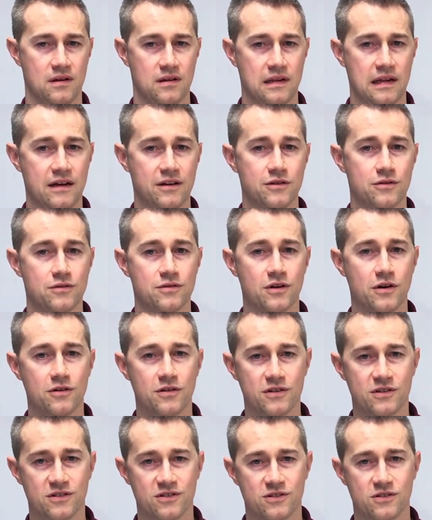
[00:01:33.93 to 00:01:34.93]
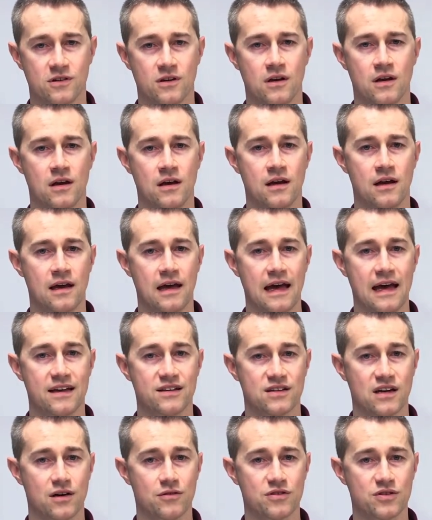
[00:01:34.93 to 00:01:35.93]
Now you'll notice,
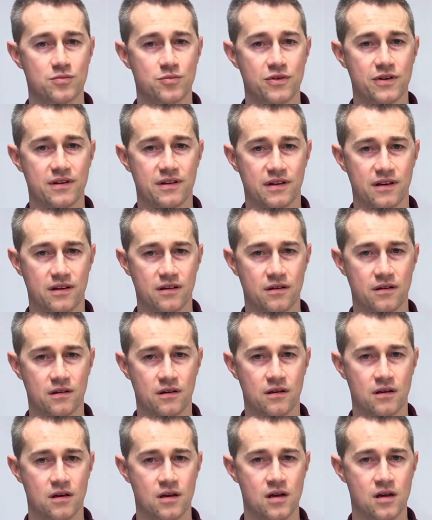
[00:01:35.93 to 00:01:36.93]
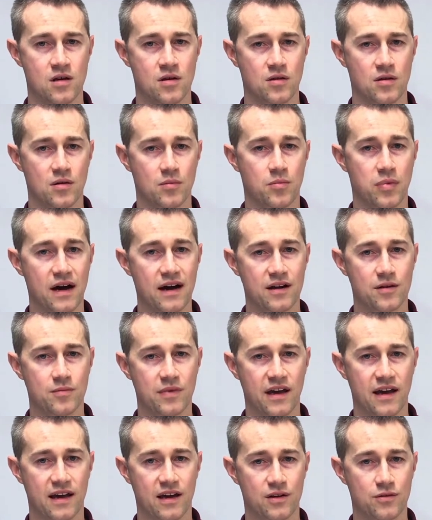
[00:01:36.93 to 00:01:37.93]
as I was breathing, the bottom
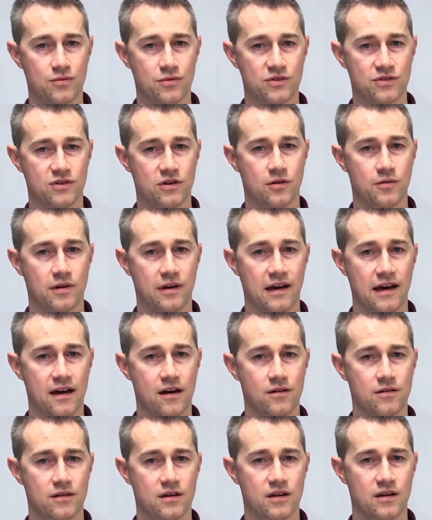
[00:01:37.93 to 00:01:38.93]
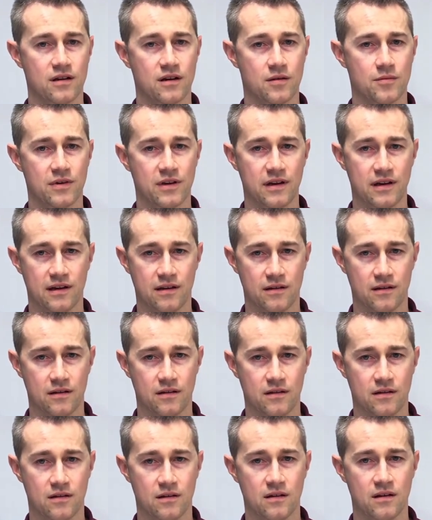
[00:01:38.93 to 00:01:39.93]
hand was going out and coming in.
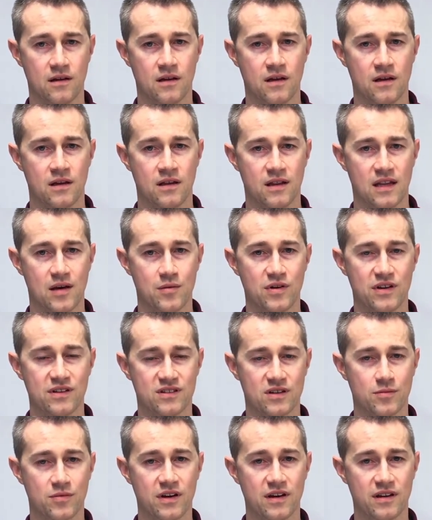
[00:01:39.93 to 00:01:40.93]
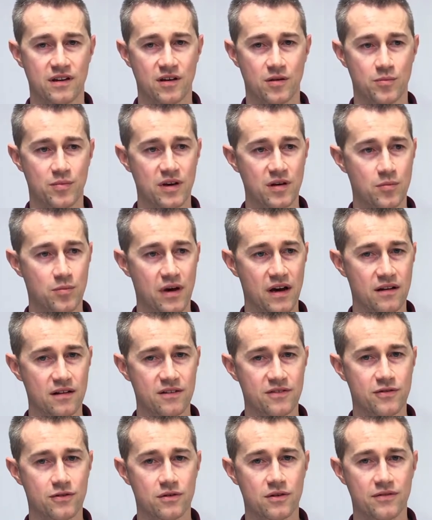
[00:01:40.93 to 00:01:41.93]
That means I'm getting a big belly
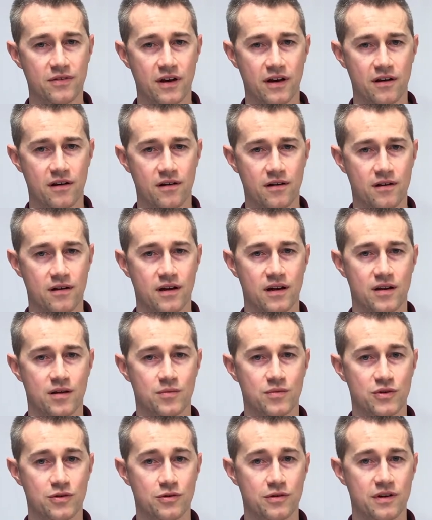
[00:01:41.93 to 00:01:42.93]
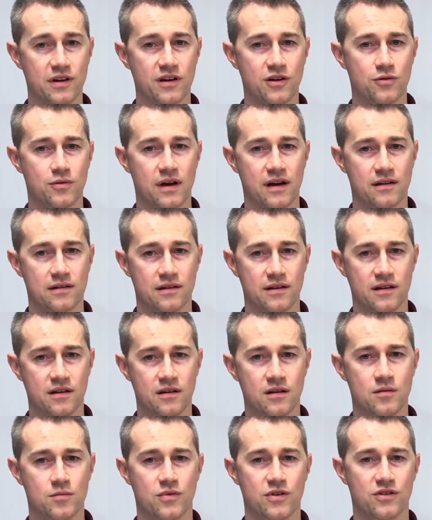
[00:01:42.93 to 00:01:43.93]
full of air and I'm doing it correctly
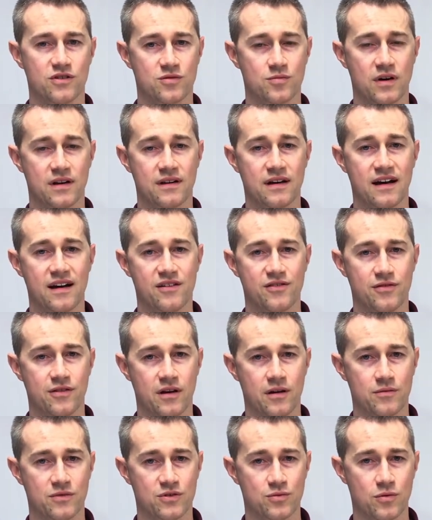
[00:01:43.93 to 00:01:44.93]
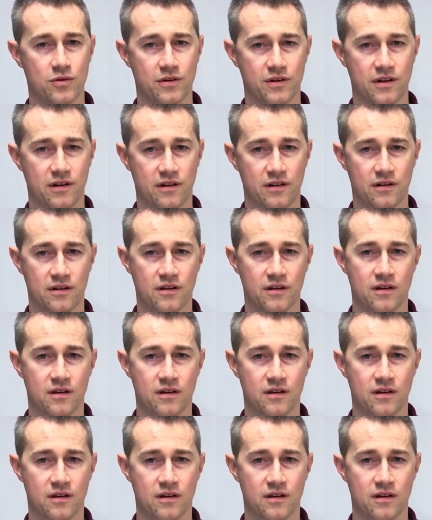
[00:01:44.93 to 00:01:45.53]
because my diaphragm is working.